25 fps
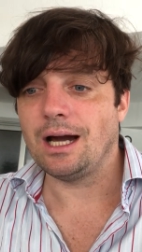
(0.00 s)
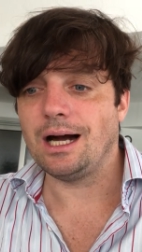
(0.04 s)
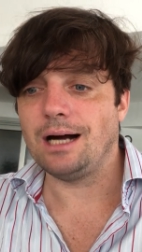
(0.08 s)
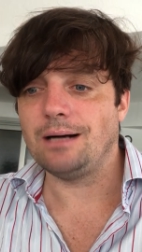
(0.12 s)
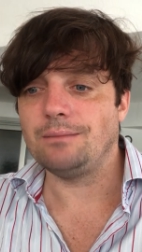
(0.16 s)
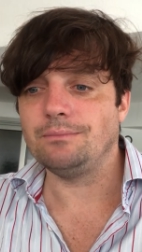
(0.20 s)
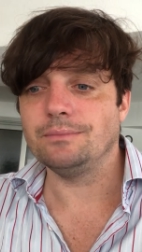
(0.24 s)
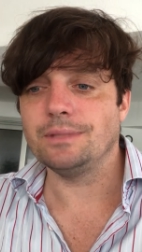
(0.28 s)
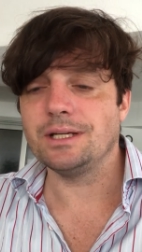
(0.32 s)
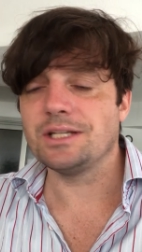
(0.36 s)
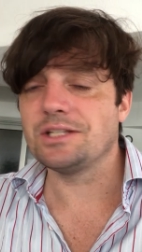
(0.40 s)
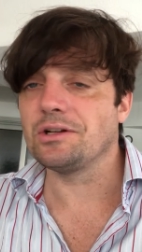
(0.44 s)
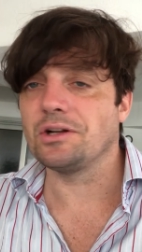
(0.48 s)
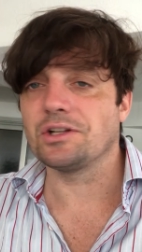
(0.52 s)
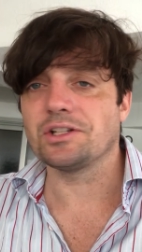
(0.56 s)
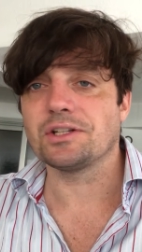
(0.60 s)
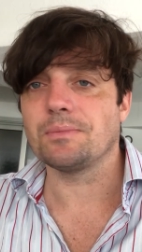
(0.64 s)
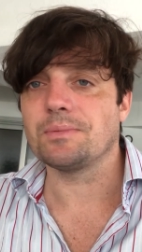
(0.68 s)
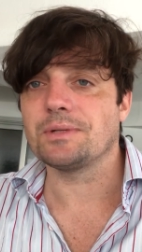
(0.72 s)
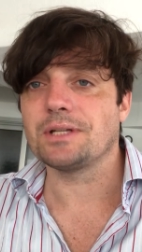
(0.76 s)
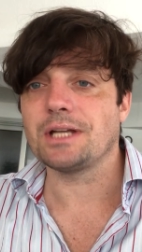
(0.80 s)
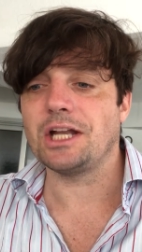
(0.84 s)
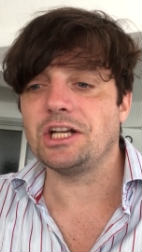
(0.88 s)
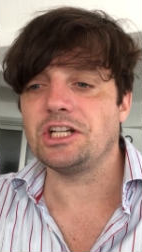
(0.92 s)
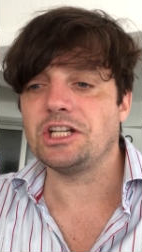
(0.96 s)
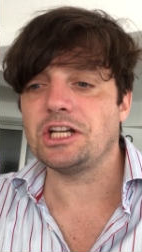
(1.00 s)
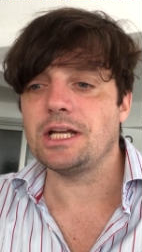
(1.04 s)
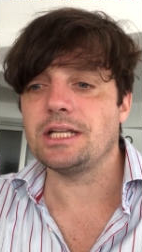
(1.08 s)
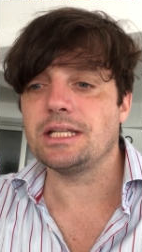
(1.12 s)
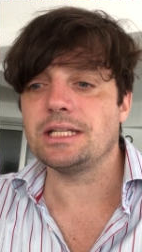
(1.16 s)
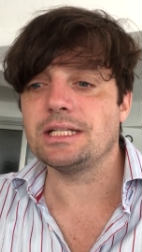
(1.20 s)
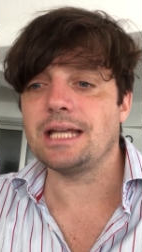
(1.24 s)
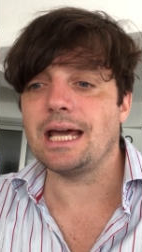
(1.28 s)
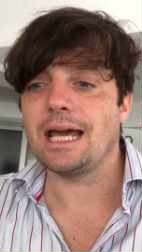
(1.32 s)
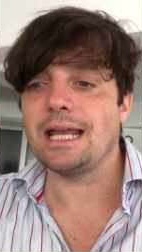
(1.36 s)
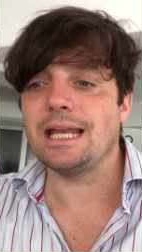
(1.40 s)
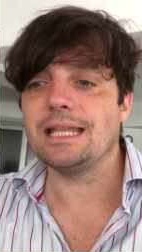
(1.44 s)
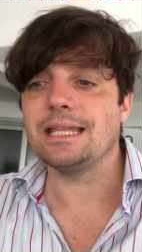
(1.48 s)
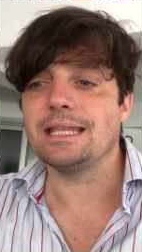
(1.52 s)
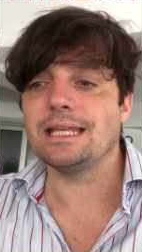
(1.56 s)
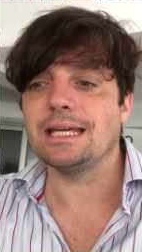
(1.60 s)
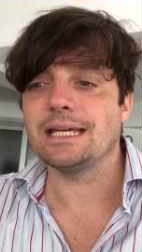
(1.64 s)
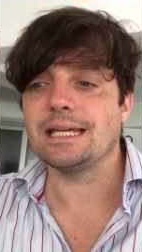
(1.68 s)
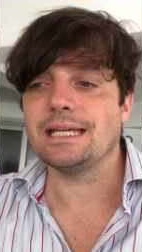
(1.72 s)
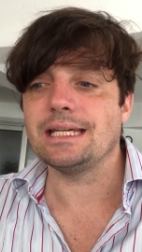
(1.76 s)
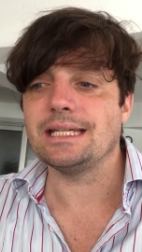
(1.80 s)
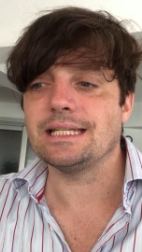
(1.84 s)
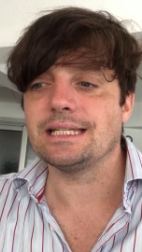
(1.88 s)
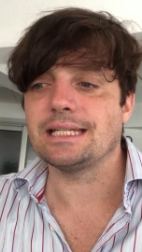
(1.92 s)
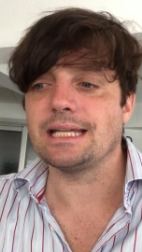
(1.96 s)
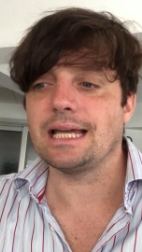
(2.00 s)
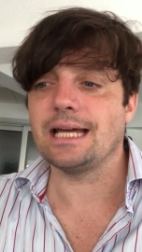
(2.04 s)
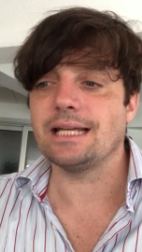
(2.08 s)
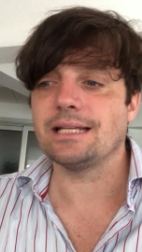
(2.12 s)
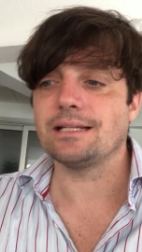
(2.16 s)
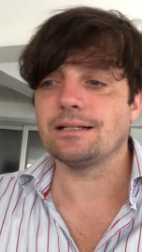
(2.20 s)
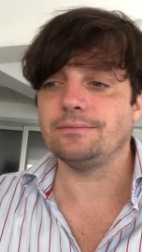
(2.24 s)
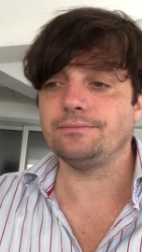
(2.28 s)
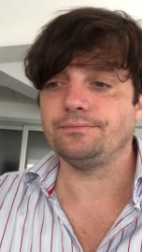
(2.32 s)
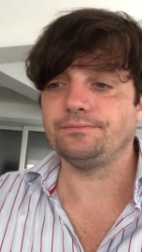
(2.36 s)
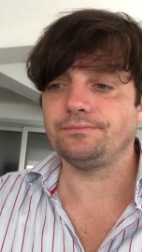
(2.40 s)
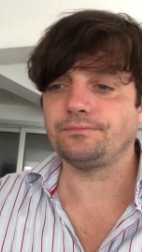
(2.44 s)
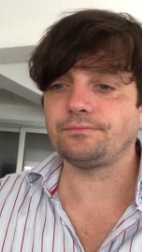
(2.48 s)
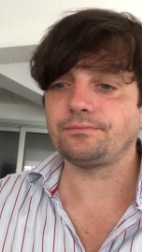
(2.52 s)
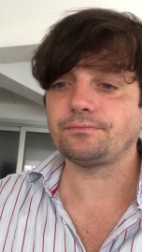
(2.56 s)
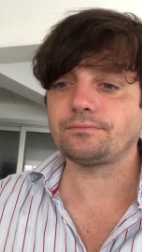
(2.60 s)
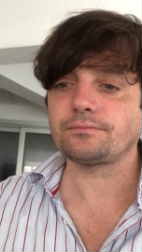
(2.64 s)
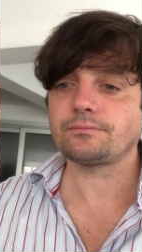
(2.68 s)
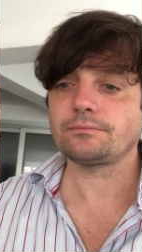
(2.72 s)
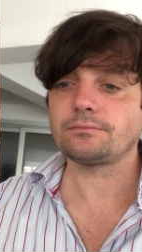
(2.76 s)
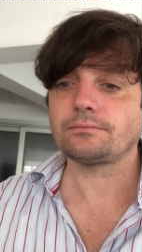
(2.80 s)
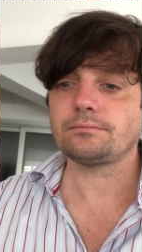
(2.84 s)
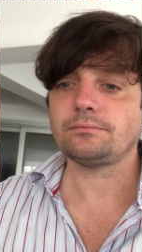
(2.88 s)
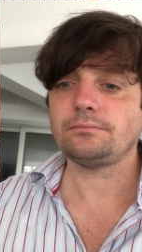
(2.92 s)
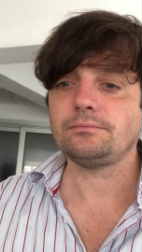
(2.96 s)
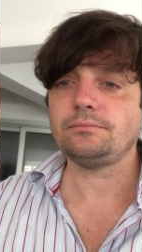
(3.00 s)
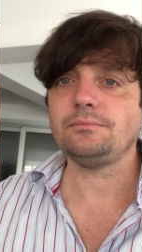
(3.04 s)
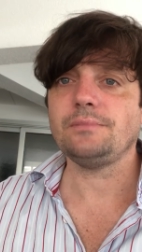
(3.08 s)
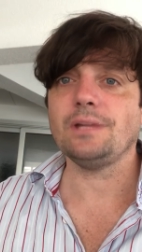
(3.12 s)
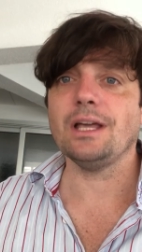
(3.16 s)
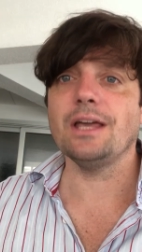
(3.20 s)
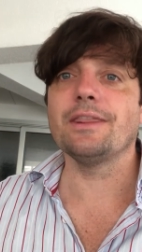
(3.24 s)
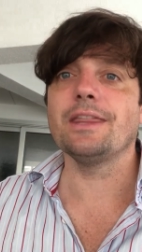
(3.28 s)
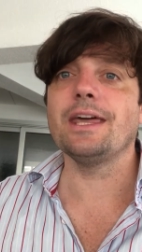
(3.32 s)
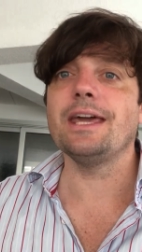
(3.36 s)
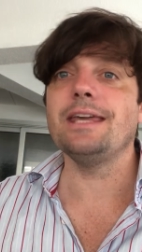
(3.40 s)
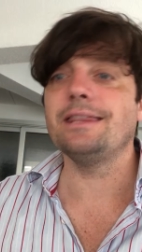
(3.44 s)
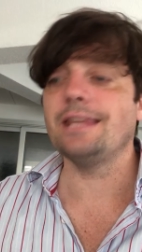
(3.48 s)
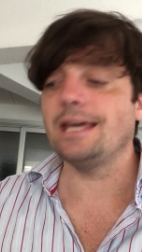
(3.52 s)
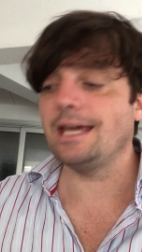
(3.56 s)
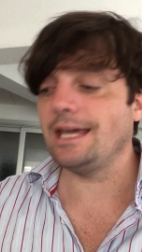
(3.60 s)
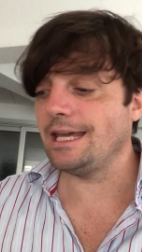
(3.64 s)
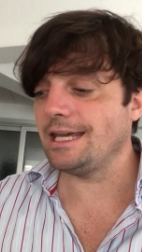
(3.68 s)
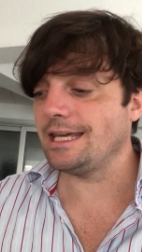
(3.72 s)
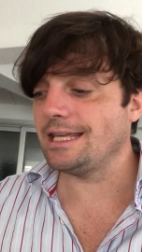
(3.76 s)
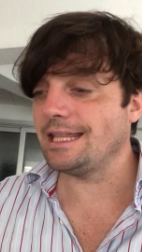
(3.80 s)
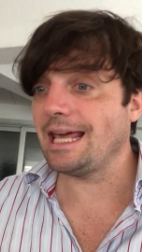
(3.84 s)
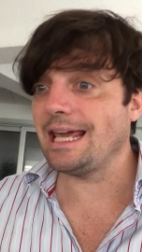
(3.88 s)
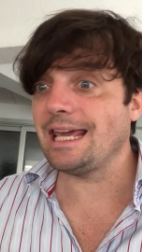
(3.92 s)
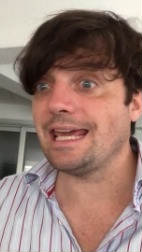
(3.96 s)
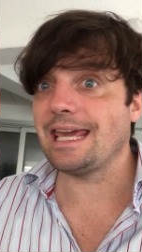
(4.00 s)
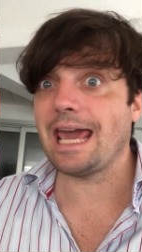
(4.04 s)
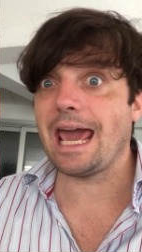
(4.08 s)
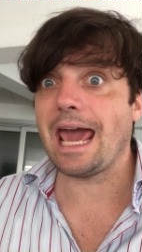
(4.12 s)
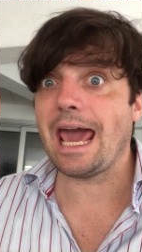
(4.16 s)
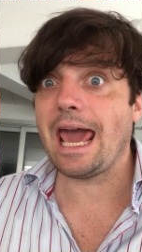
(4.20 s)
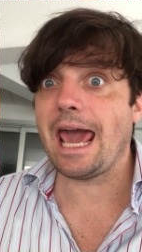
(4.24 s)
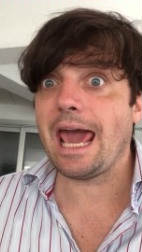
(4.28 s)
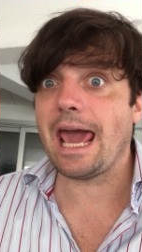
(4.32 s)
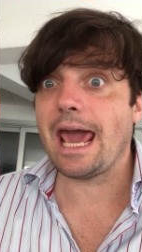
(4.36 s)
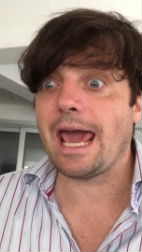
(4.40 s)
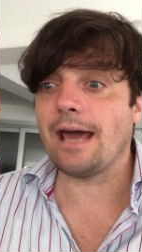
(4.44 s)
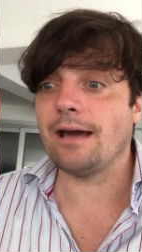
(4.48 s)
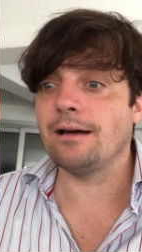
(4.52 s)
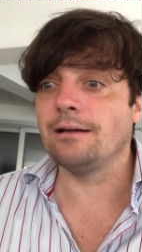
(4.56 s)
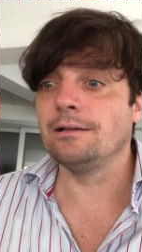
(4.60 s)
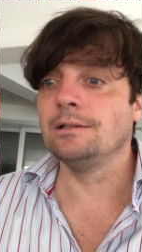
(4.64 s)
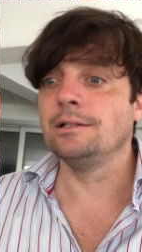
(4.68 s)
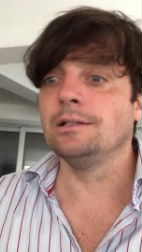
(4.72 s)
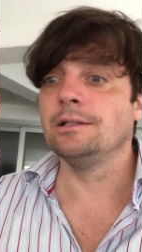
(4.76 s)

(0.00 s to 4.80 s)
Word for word: Um, he's not substantiated anything, he said. They, they, they care.